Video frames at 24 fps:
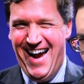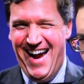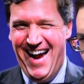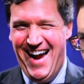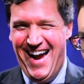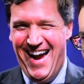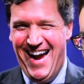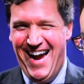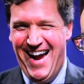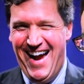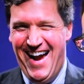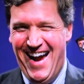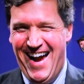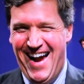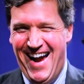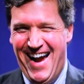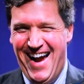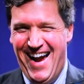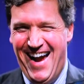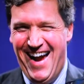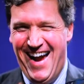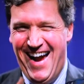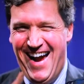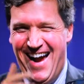
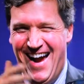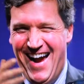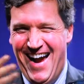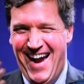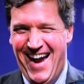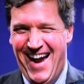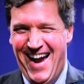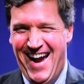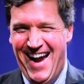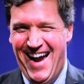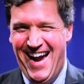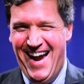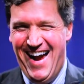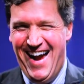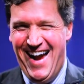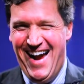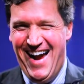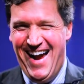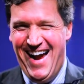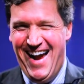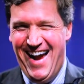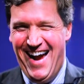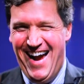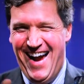
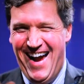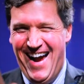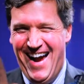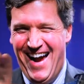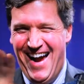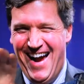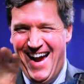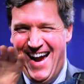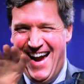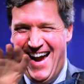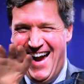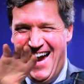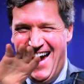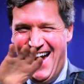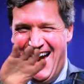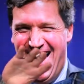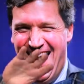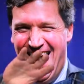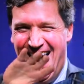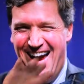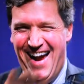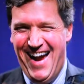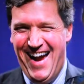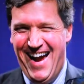
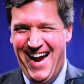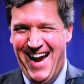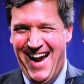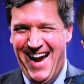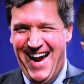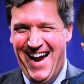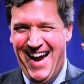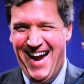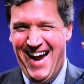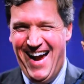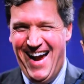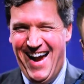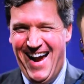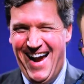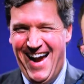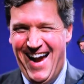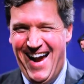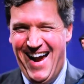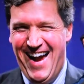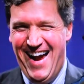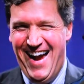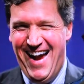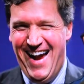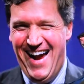
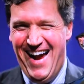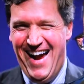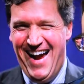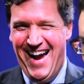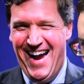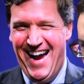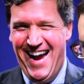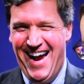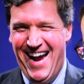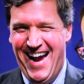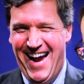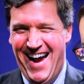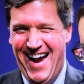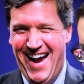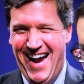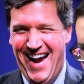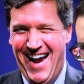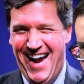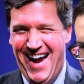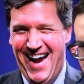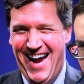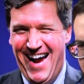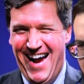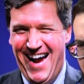
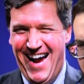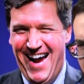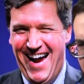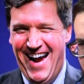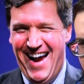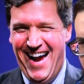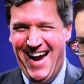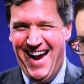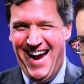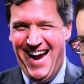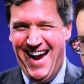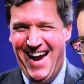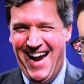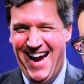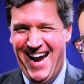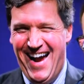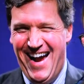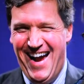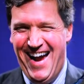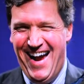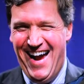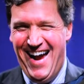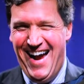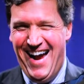
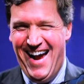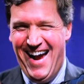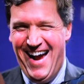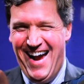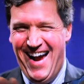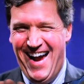The person shown says nothing.